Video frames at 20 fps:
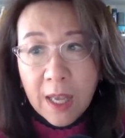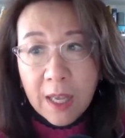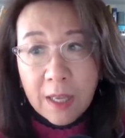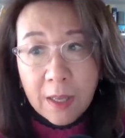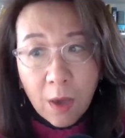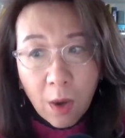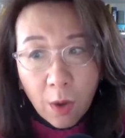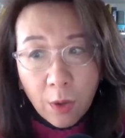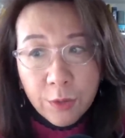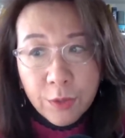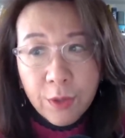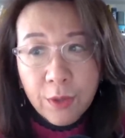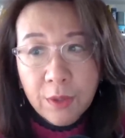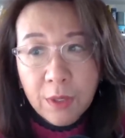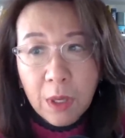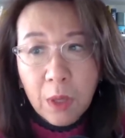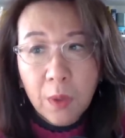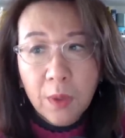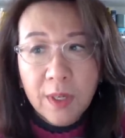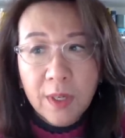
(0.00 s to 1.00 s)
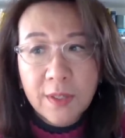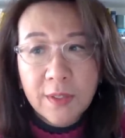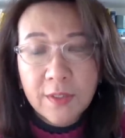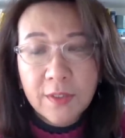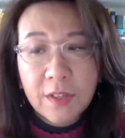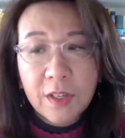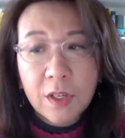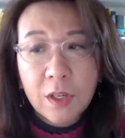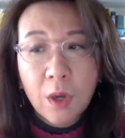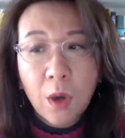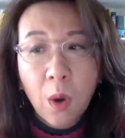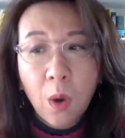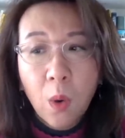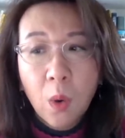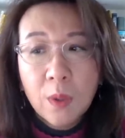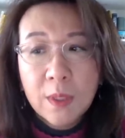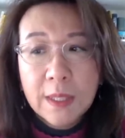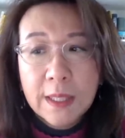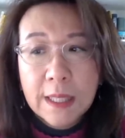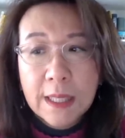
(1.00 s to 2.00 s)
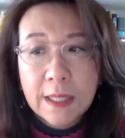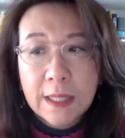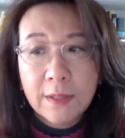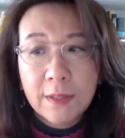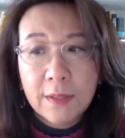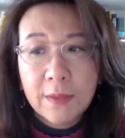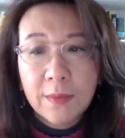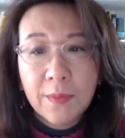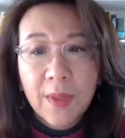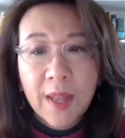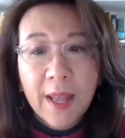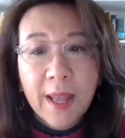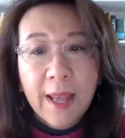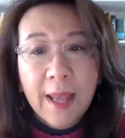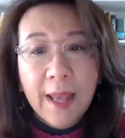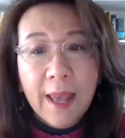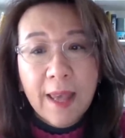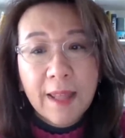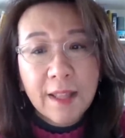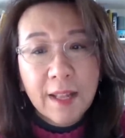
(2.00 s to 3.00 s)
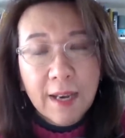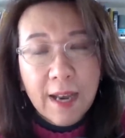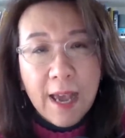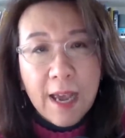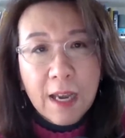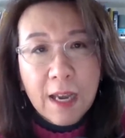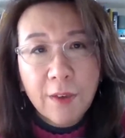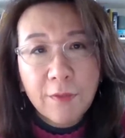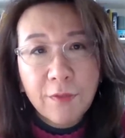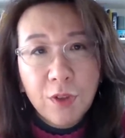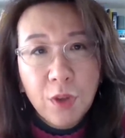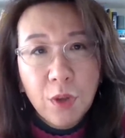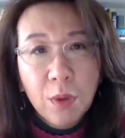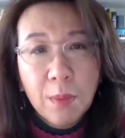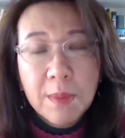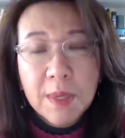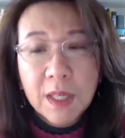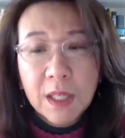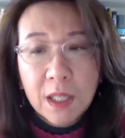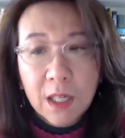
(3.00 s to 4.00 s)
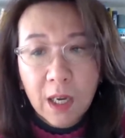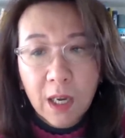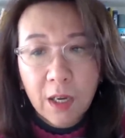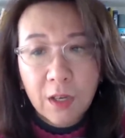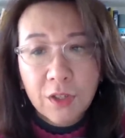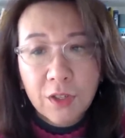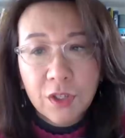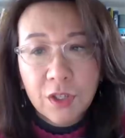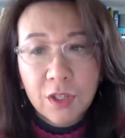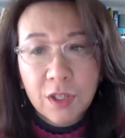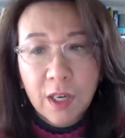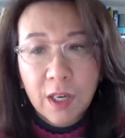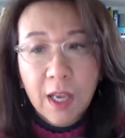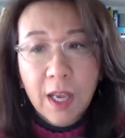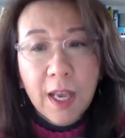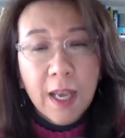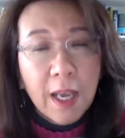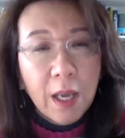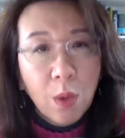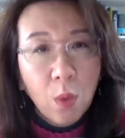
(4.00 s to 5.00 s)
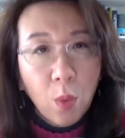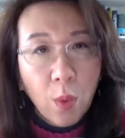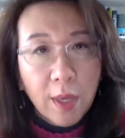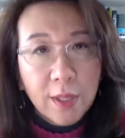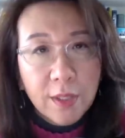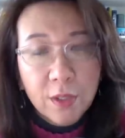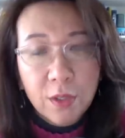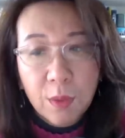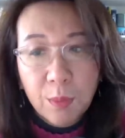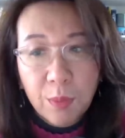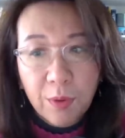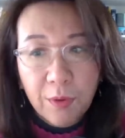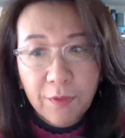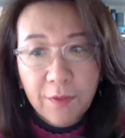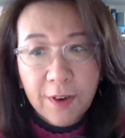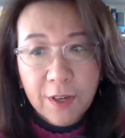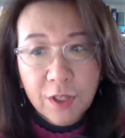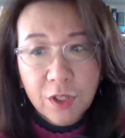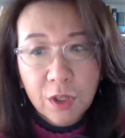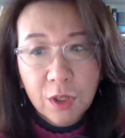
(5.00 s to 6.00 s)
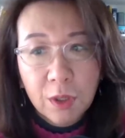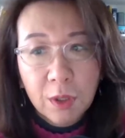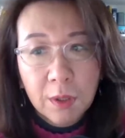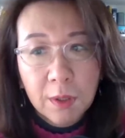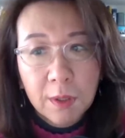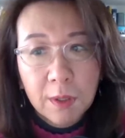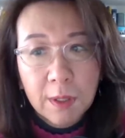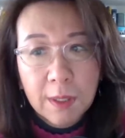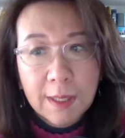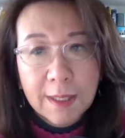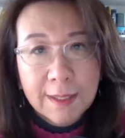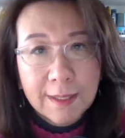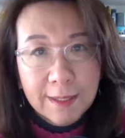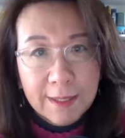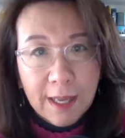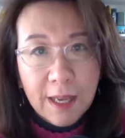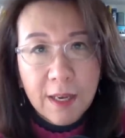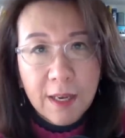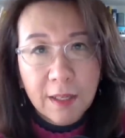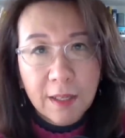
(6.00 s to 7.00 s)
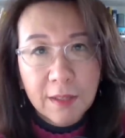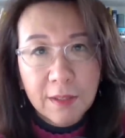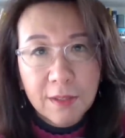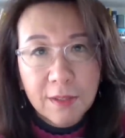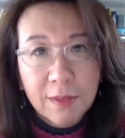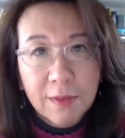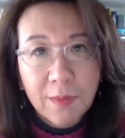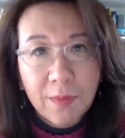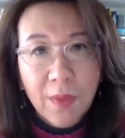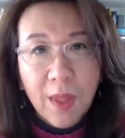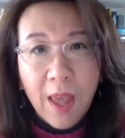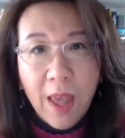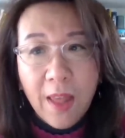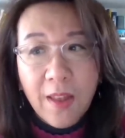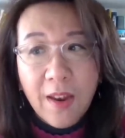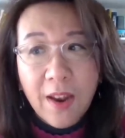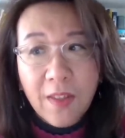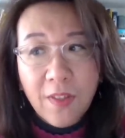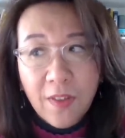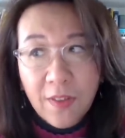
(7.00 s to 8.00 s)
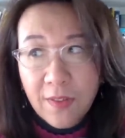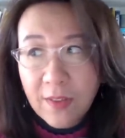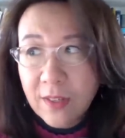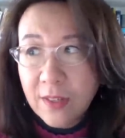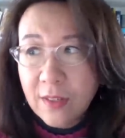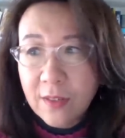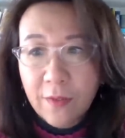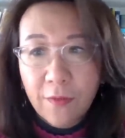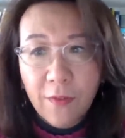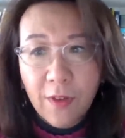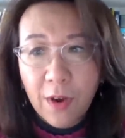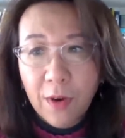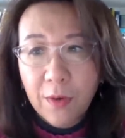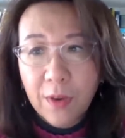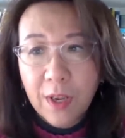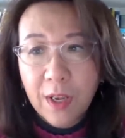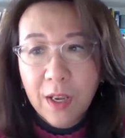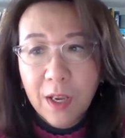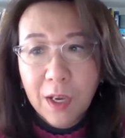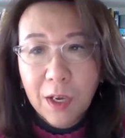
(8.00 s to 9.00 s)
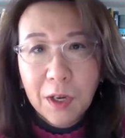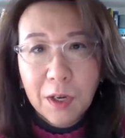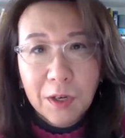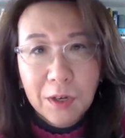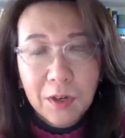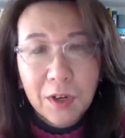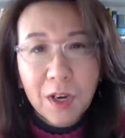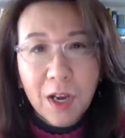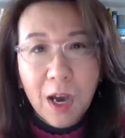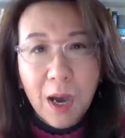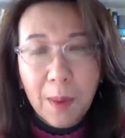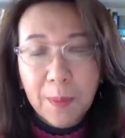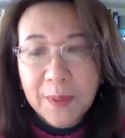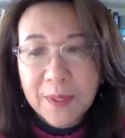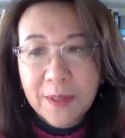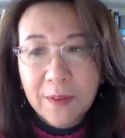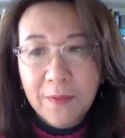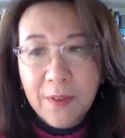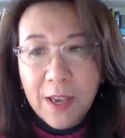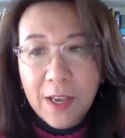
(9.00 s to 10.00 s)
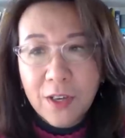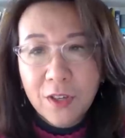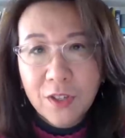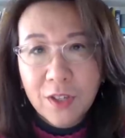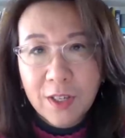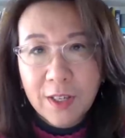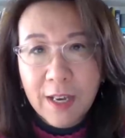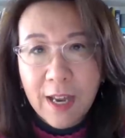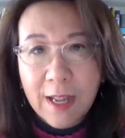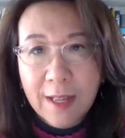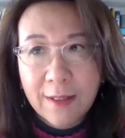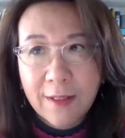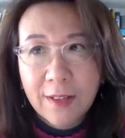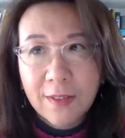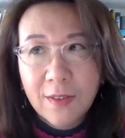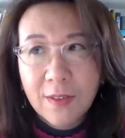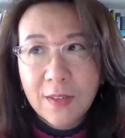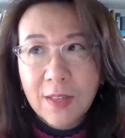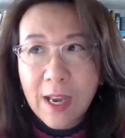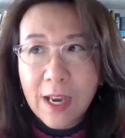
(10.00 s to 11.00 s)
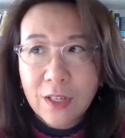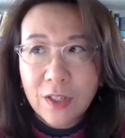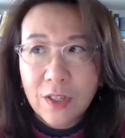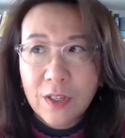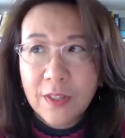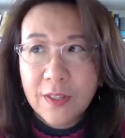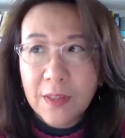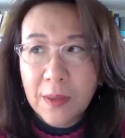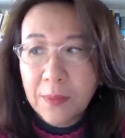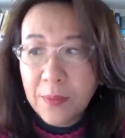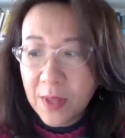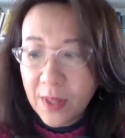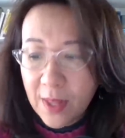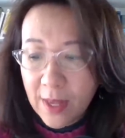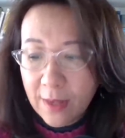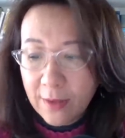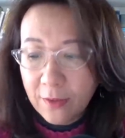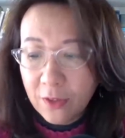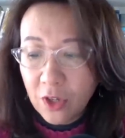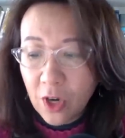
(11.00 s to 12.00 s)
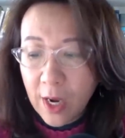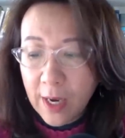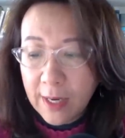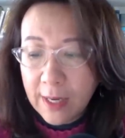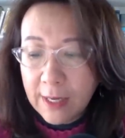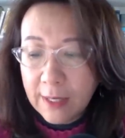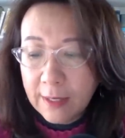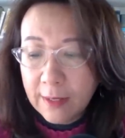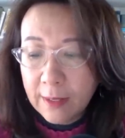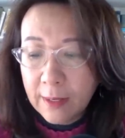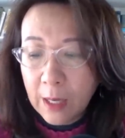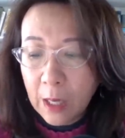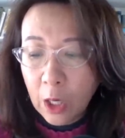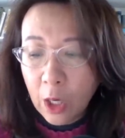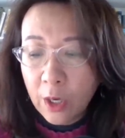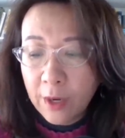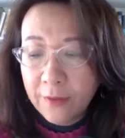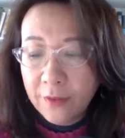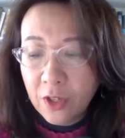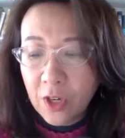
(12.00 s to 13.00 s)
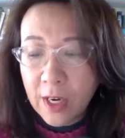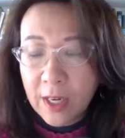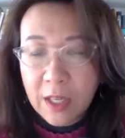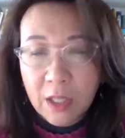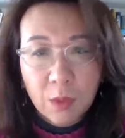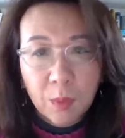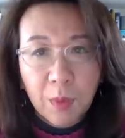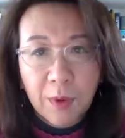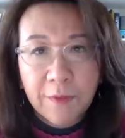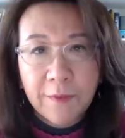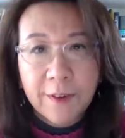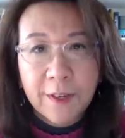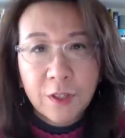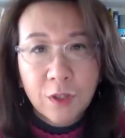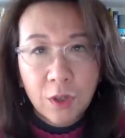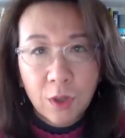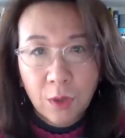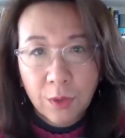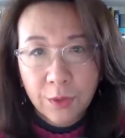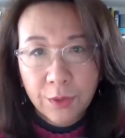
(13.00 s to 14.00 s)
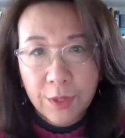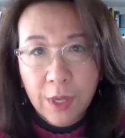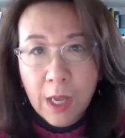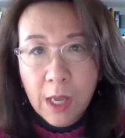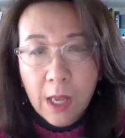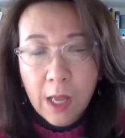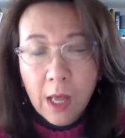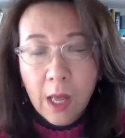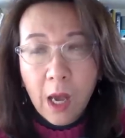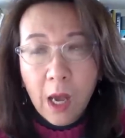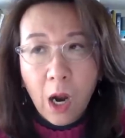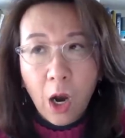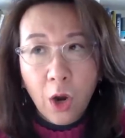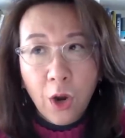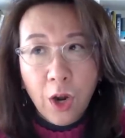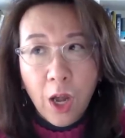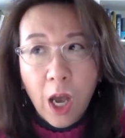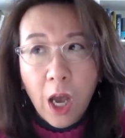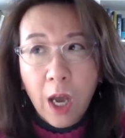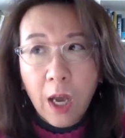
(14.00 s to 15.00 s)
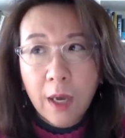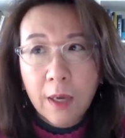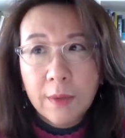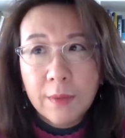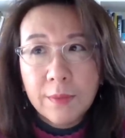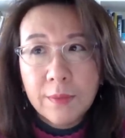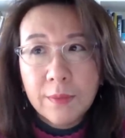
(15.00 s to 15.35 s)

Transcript: He also noticed the coldness and the lack of human touch in Western professional settings. And I think this is a very good observation. And this is actually something that Chinese, a lot of Chinese professionals are not